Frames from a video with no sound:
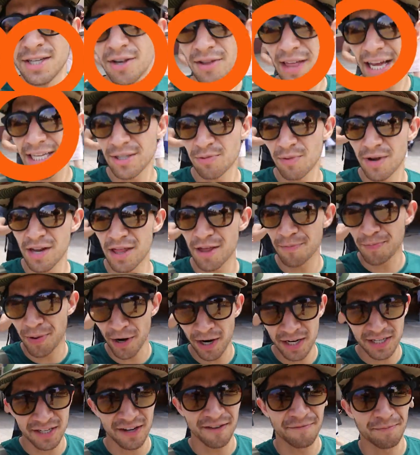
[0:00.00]
So that's one of the
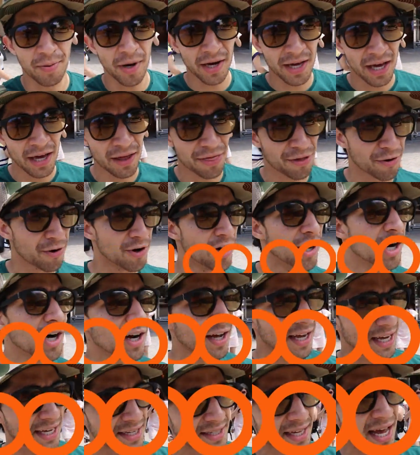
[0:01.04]
perks of booking through
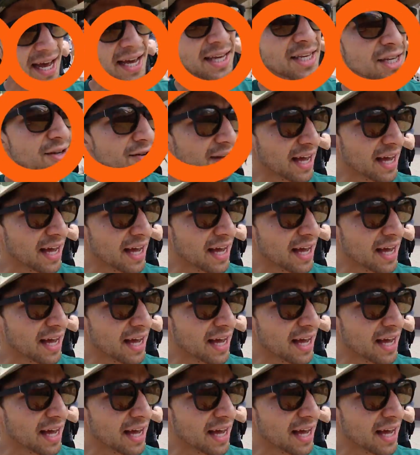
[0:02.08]
Hook is that you